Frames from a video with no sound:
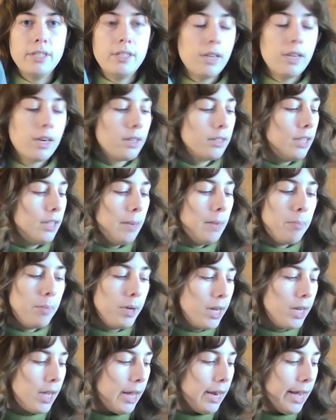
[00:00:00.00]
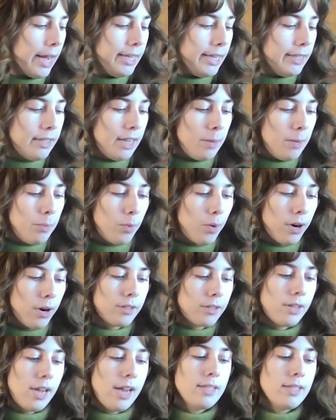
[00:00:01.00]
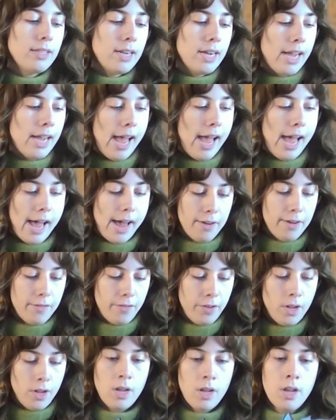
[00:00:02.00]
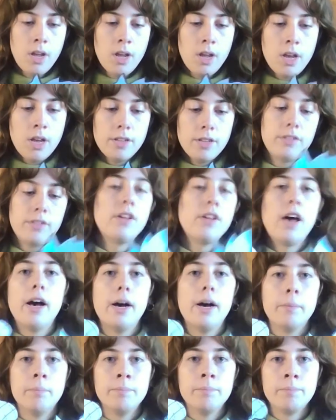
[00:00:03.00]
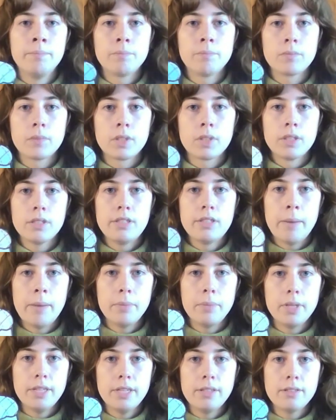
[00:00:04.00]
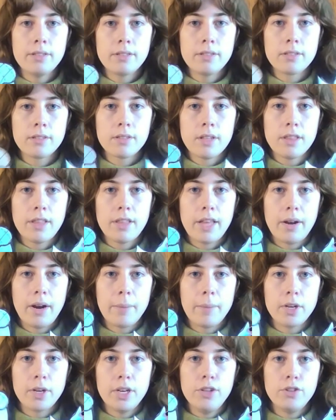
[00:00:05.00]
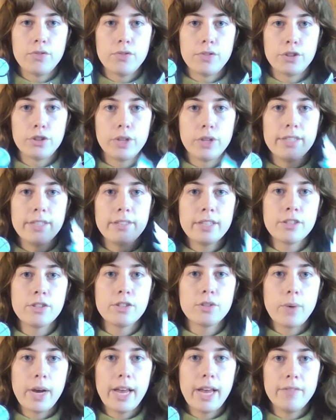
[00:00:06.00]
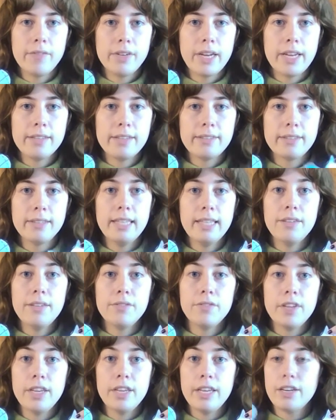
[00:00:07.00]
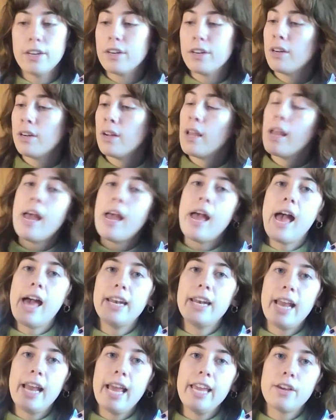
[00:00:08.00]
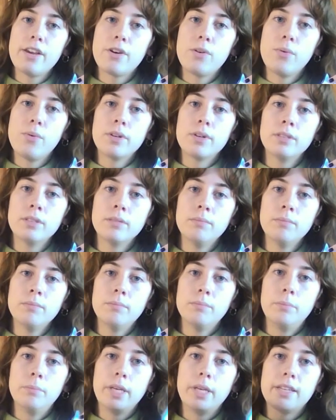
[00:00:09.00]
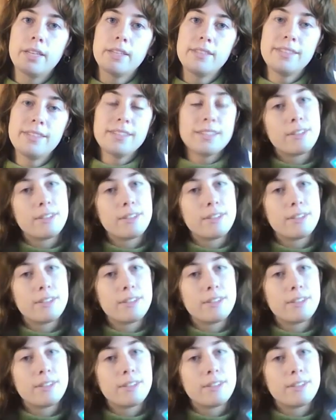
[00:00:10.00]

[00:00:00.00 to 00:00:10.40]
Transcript: duct tape, but again, any tape works. And then I have some templates that I'm going to use for tracing. So I have a nice leaf here and an acorn because